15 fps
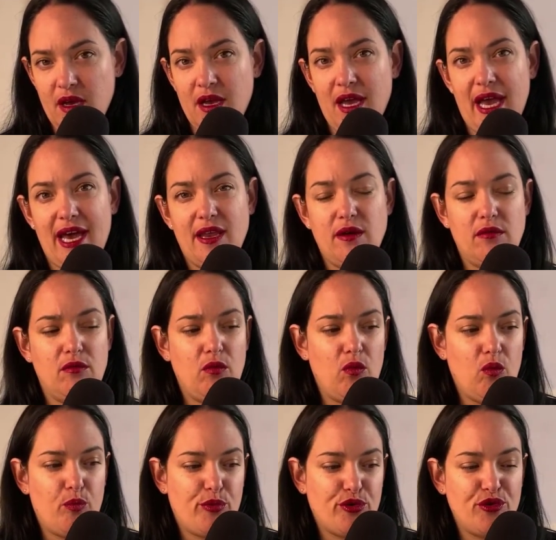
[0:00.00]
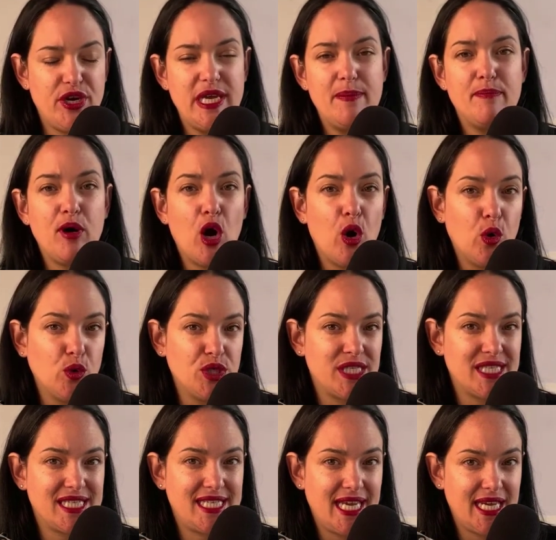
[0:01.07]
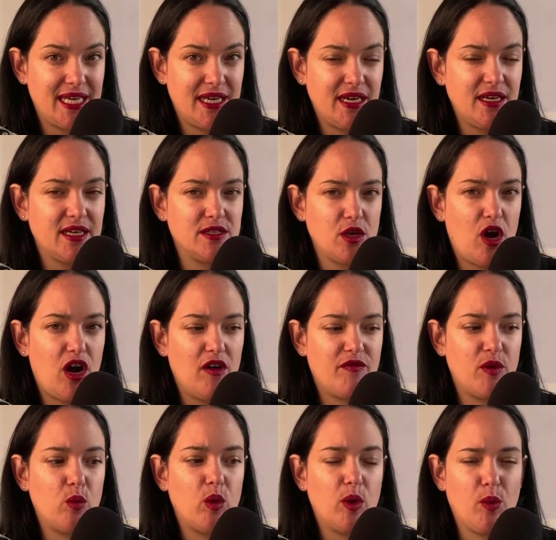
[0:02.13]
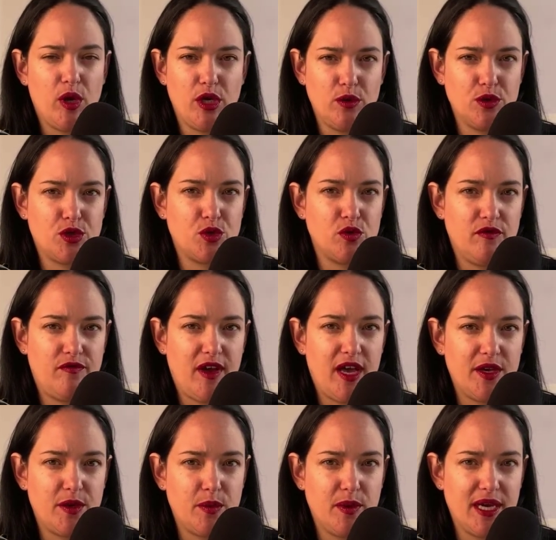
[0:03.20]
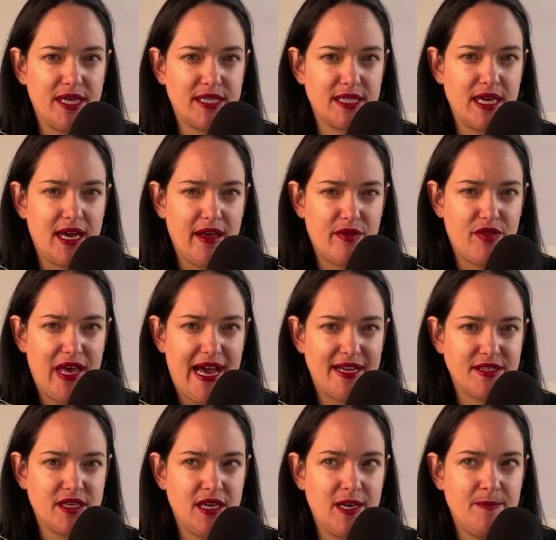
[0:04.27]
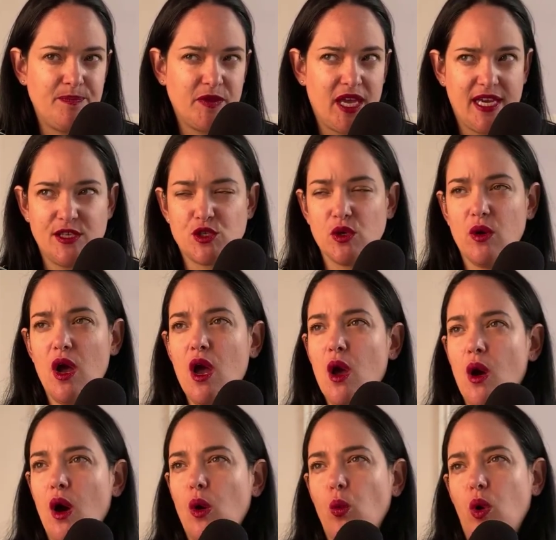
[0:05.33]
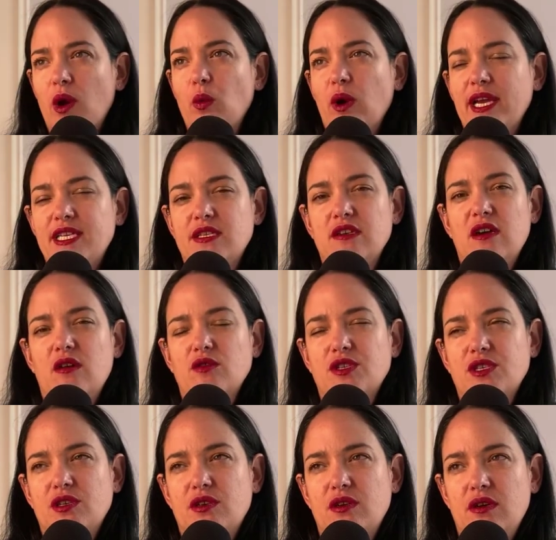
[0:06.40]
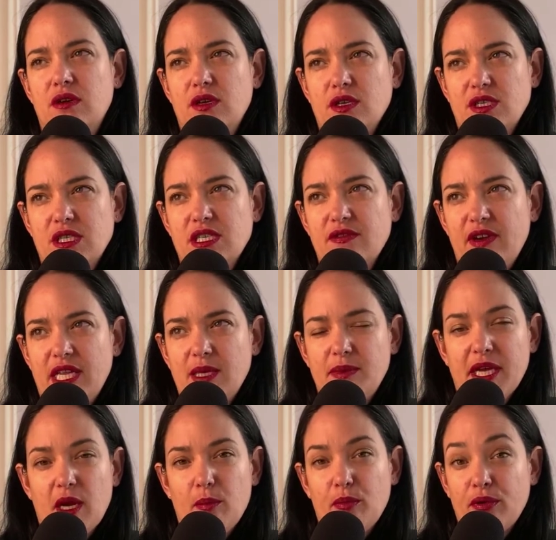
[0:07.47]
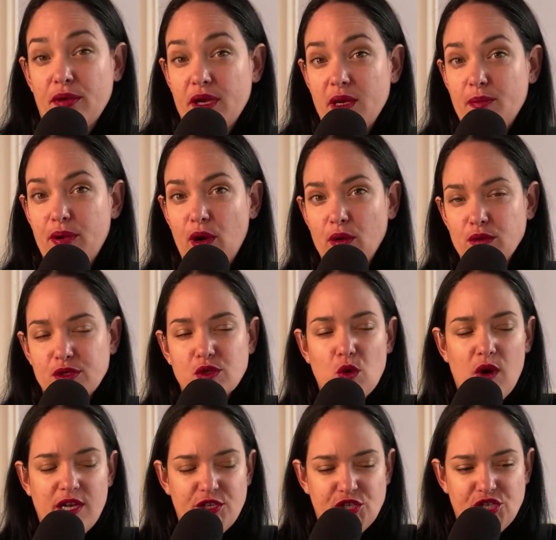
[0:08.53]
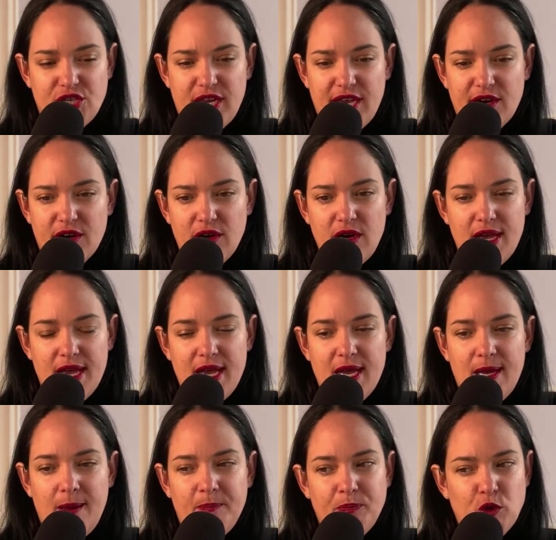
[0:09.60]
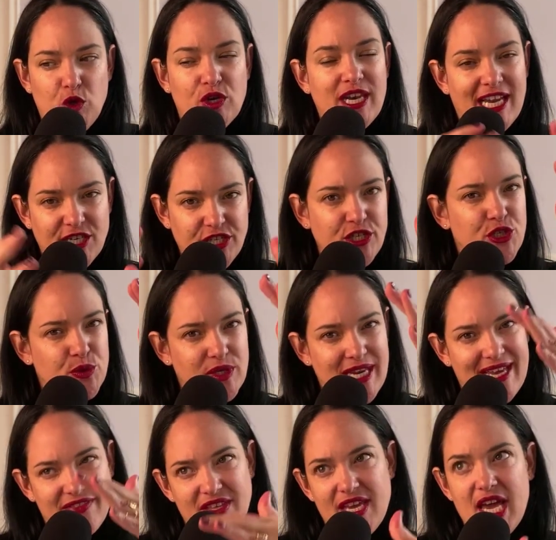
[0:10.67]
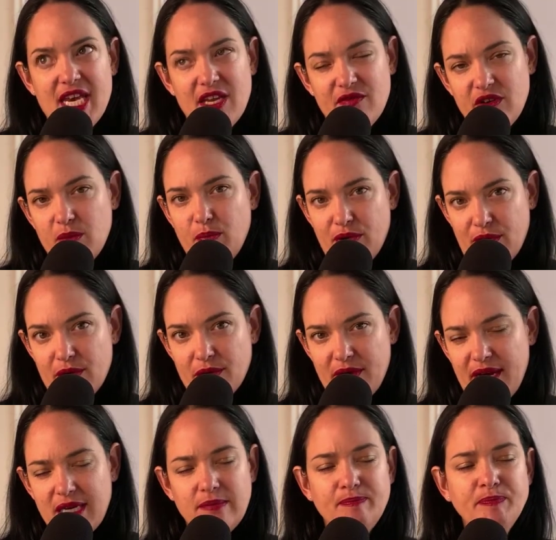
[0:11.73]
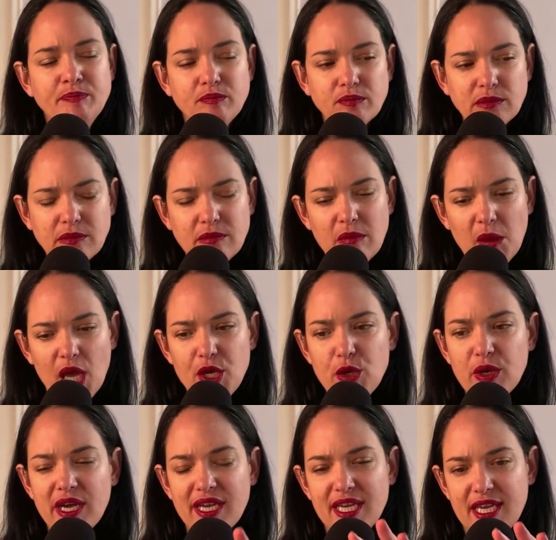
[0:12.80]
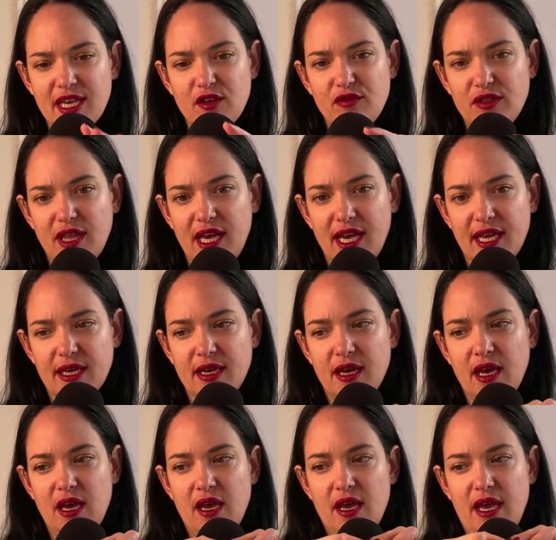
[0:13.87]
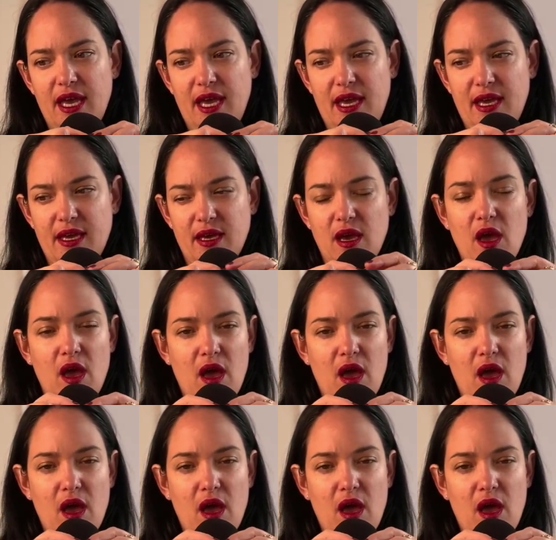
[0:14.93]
and pre-post data is often what we use to evaluate that. Okay, so one way to develop like a pre-post questionnaire, you can actually do it at the end of a program, and you can give like a,